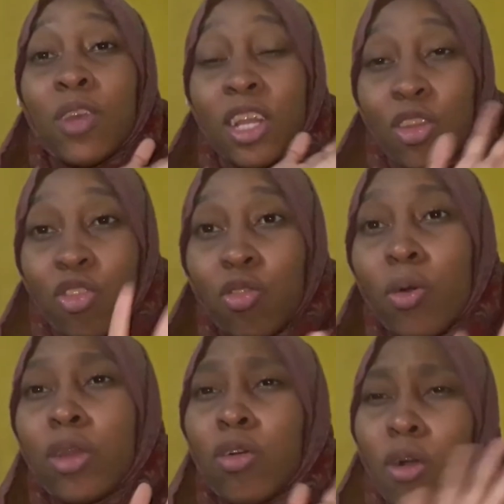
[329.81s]
it's you
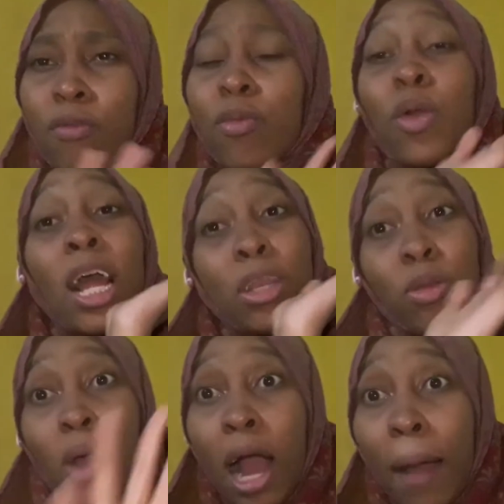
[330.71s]
and you're comfortable and you're
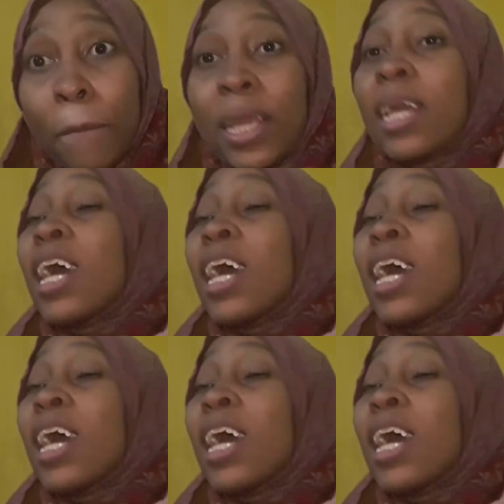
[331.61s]
happy.